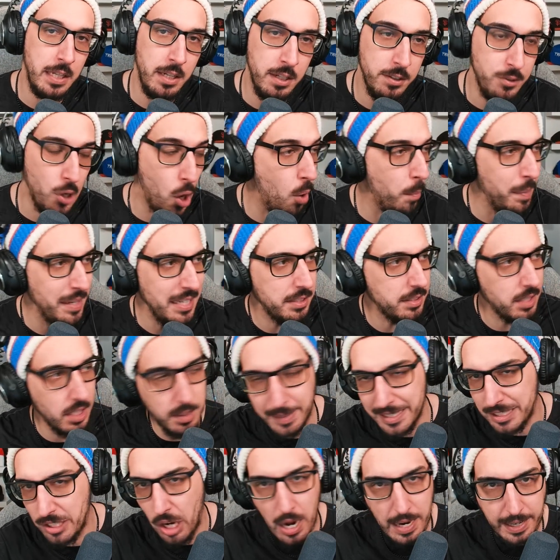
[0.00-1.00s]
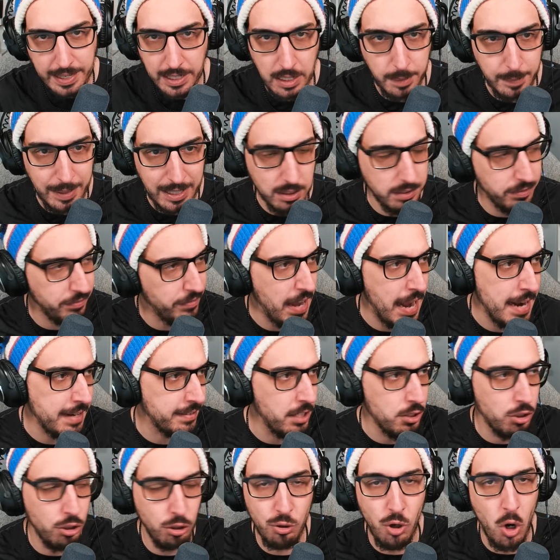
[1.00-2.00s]
Nobody's going to be talking about the fact that
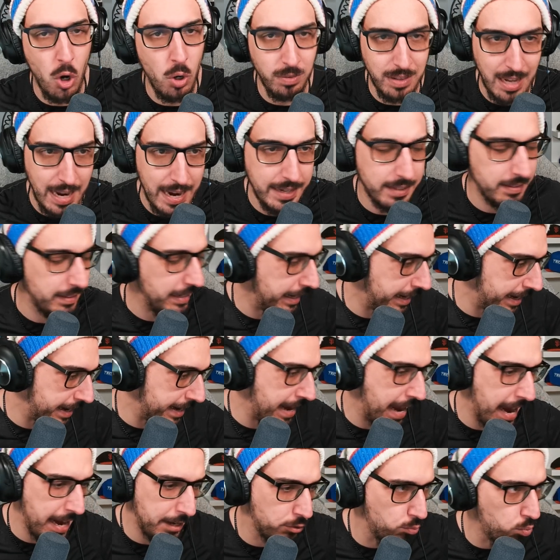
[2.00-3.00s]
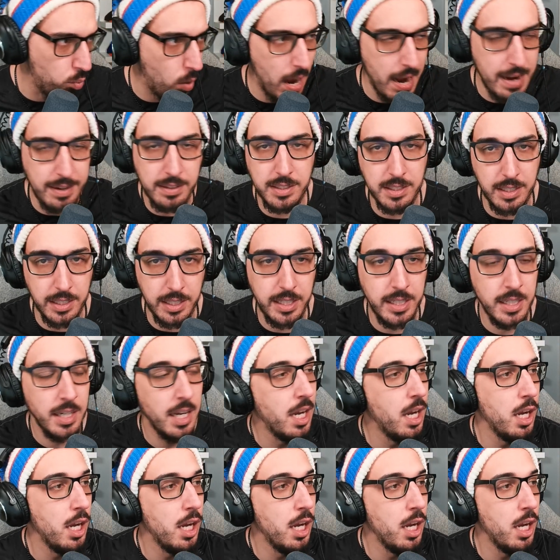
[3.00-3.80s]
you don't like X, Y, Z.